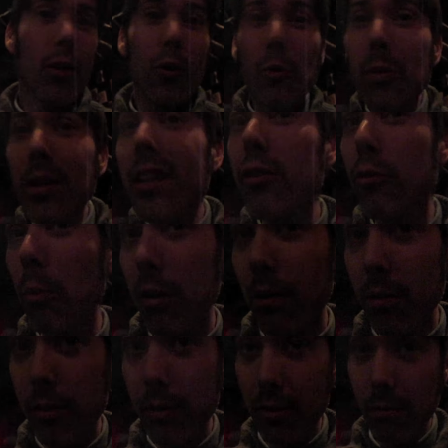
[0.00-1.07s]
Who needs
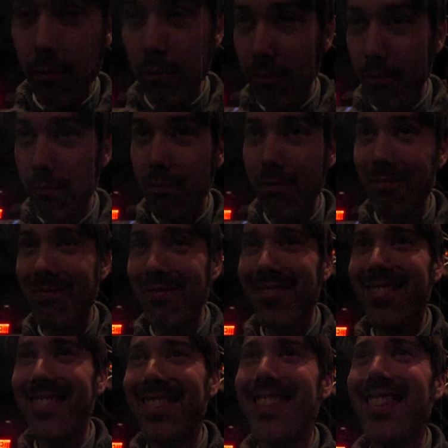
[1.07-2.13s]
words?
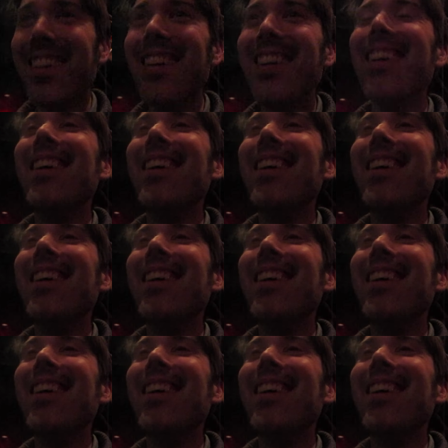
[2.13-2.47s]
Who